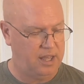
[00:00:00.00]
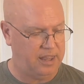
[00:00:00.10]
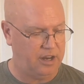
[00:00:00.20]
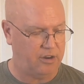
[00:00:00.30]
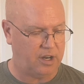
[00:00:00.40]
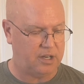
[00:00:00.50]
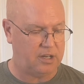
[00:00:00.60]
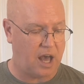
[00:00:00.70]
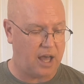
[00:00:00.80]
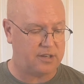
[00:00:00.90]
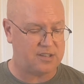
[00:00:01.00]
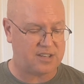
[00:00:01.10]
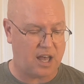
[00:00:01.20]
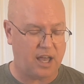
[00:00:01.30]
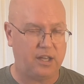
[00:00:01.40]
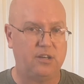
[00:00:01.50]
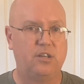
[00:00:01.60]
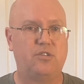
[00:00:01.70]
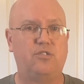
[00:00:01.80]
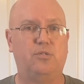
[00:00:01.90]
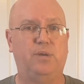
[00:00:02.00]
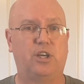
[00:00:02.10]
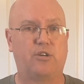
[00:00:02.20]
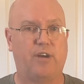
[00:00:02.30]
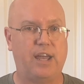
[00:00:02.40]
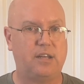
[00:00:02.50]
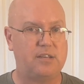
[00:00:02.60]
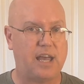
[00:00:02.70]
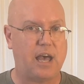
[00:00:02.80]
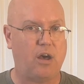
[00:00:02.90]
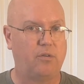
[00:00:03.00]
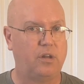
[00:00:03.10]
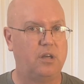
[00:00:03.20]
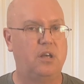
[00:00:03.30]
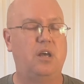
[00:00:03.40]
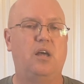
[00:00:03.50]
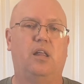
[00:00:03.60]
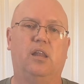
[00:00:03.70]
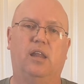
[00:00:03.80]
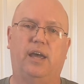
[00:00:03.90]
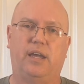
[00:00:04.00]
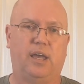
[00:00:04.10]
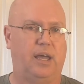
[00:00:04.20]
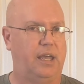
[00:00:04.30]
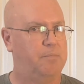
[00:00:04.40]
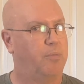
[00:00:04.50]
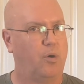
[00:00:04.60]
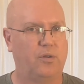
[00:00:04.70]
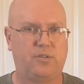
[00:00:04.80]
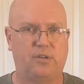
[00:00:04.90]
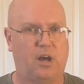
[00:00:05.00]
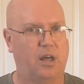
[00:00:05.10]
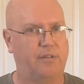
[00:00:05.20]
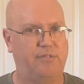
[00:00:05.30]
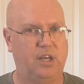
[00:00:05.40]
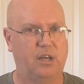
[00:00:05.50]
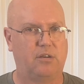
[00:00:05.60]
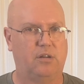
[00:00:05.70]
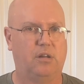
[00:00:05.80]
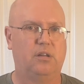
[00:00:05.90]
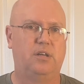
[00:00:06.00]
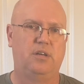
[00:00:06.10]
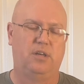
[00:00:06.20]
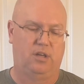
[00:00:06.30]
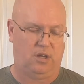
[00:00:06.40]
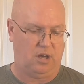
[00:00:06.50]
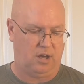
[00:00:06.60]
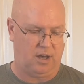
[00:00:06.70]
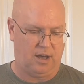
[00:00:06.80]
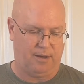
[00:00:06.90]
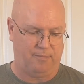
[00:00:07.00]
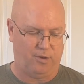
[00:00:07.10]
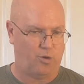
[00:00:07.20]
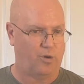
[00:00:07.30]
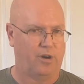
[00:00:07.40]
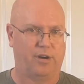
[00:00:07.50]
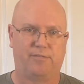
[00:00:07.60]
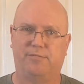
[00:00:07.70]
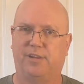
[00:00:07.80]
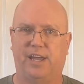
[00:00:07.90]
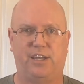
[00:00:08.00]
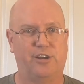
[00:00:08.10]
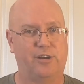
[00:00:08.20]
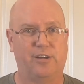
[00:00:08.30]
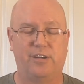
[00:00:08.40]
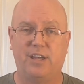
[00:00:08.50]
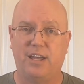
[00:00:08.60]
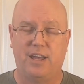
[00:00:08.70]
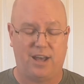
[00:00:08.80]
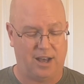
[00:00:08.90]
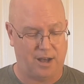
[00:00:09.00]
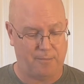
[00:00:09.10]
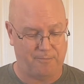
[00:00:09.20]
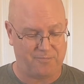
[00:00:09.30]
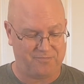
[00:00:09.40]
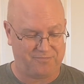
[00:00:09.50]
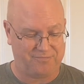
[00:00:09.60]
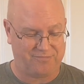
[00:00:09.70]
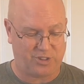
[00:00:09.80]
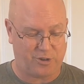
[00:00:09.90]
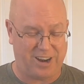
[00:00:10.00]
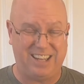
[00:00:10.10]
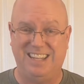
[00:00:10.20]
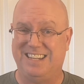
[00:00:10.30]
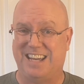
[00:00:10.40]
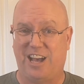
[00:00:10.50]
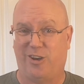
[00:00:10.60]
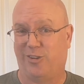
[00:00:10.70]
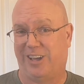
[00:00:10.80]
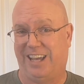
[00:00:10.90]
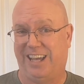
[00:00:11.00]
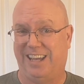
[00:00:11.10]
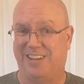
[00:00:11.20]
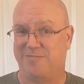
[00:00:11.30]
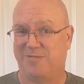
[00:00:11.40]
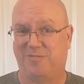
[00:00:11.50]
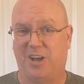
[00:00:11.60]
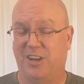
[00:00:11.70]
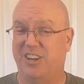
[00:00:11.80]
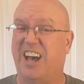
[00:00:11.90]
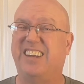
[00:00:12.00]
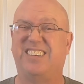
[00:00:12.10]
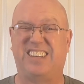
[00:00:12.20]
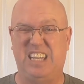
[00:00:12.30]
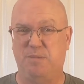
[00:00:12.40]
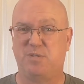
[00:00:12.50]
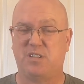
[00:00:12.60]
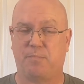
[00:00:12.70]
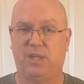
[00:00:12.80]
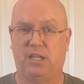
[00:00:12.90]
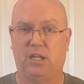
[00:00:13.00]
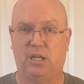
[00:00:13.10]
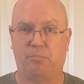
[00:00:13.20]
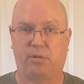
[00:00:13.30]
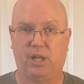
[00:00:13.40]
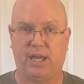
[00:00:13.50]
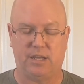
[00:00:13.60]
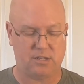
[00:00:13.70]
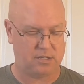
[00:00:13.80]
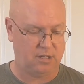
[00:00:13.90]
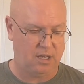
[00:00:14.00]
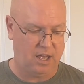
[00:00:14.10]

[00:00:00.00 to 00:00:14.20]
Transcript: They're not designed to be cranked down like a bolt on a vehicle um, or like you're um, cranking down a, a nut to keep something in place.